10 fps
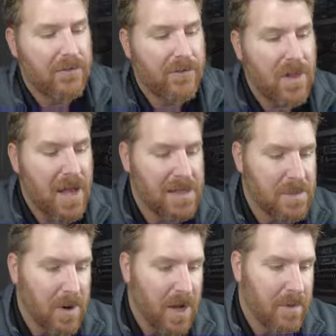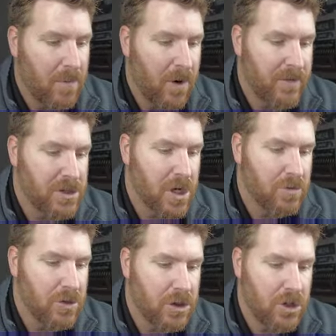Flies by. Marvin
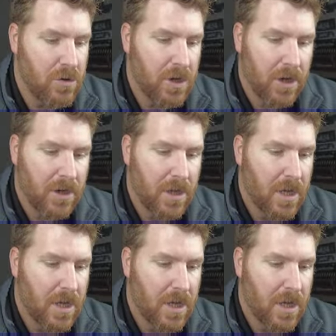Jones Jr.